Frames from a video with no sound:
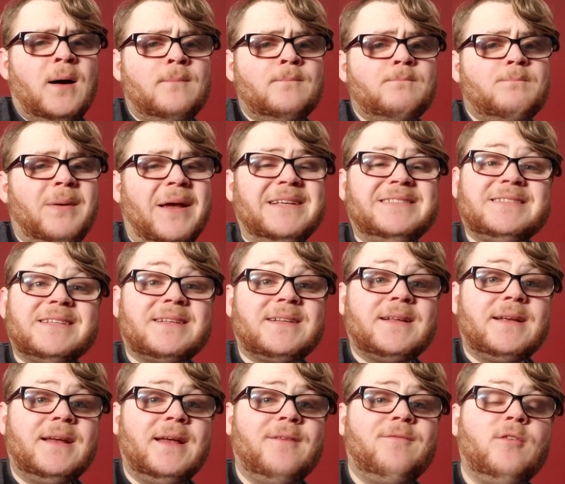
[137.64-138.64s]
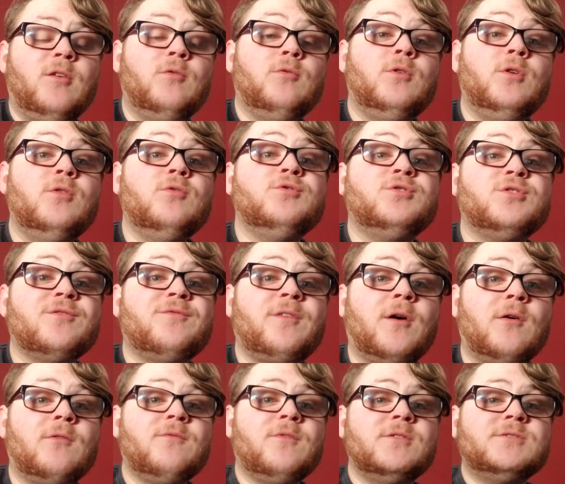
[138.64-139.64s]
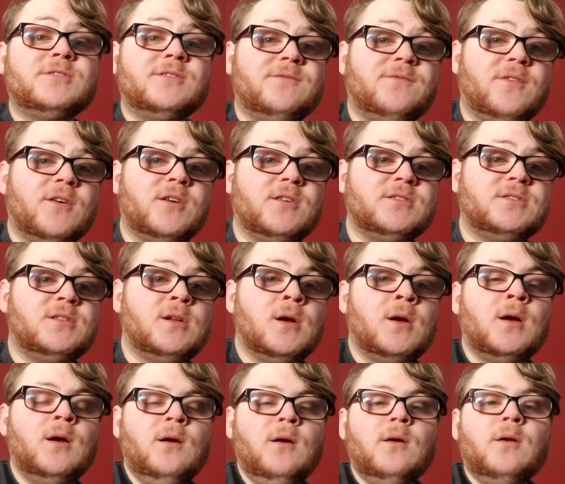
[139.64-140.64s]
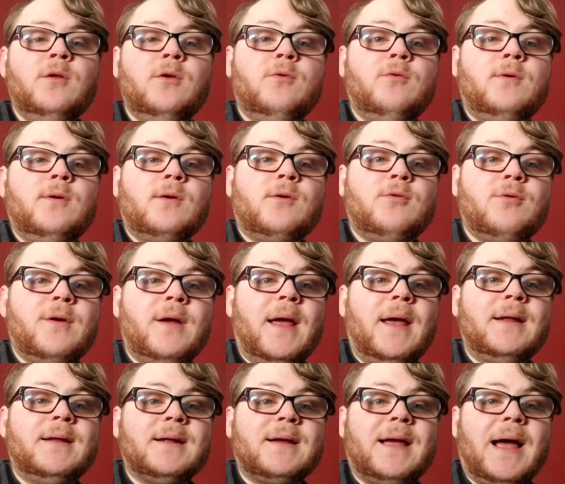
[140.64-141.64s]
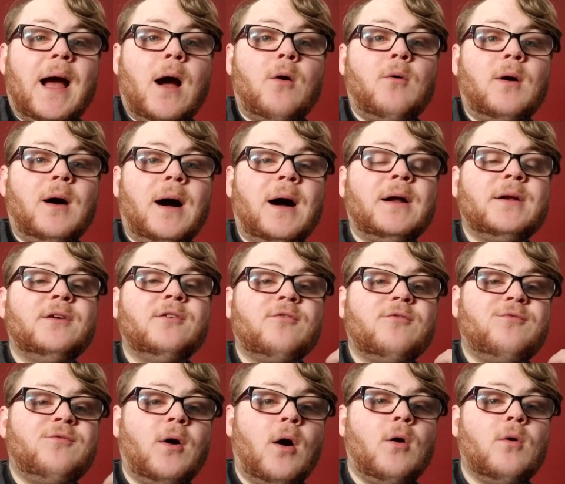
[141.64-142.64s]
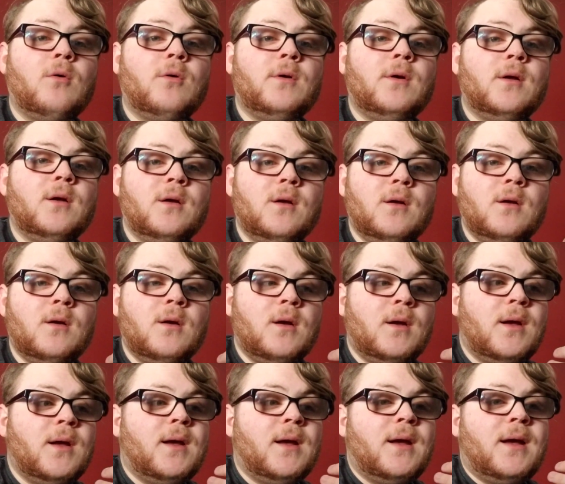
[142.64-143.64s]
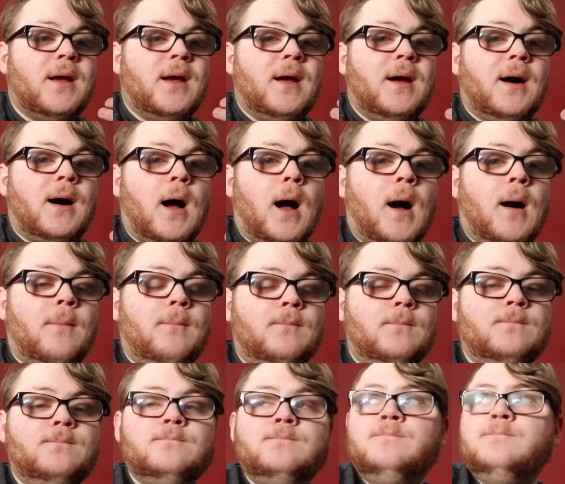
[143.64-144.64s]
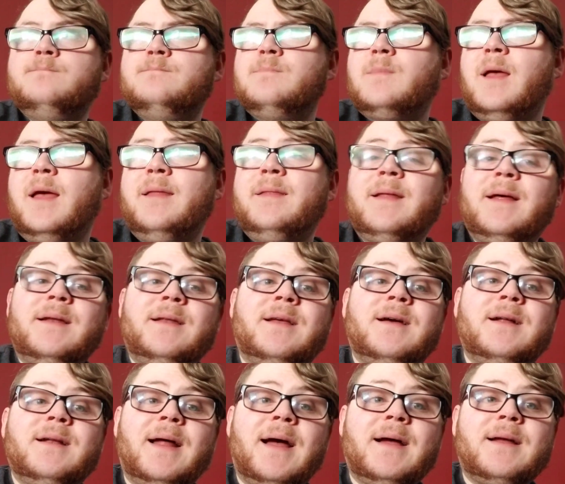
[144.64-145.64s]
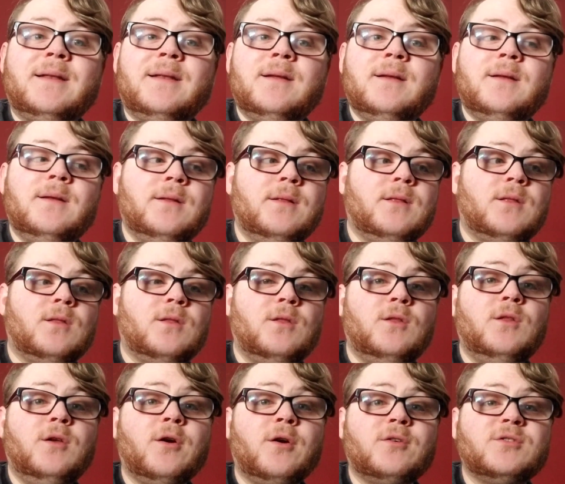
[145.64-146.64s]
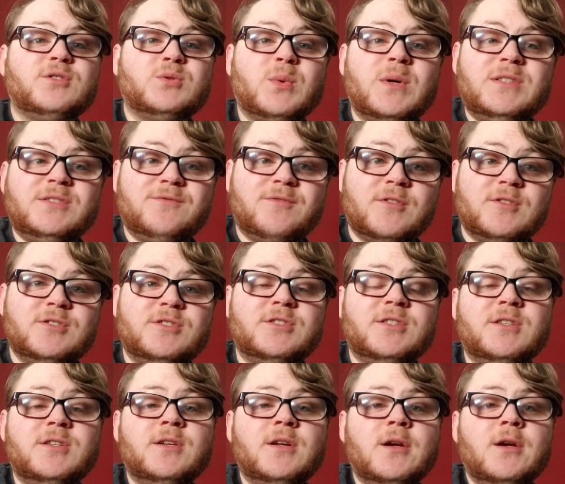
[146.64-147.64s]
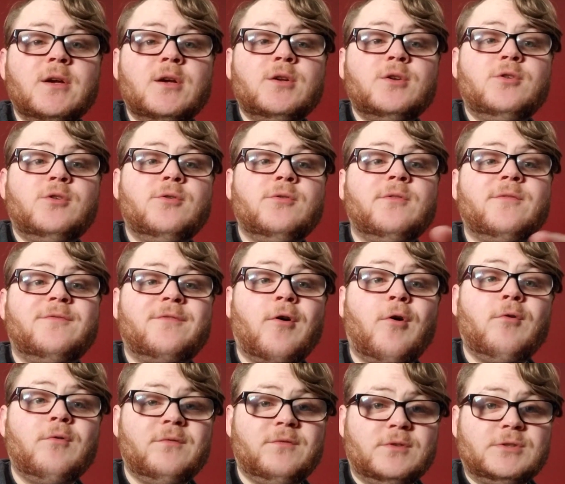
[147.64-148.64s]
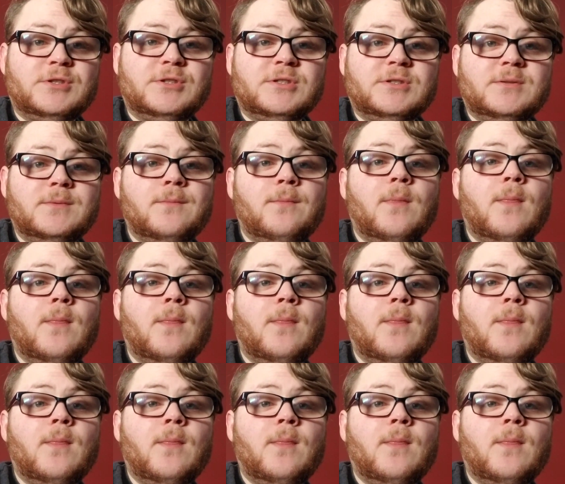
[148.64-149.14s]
basically, if you use your phone version first, you can create an account on your phone, and then connect your Switch version to the phone version.